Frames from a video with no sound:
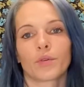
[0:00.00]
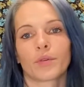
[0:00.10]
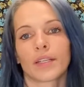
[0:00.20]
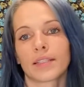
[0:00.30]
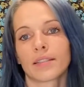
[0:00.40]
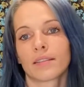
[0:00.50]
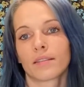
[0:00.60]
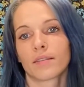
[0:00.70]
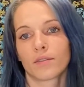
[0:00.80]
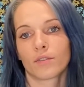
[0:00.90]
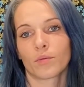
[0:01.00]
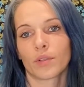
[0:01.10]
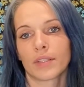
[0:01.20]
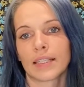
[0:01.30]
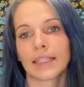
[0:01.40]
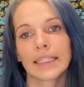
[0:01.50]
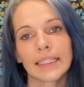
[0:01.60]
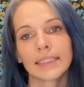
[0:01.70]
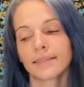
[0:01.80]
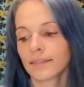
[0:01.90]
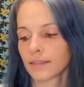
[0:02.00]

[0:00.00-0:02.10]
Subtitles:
and it's super easy to clean,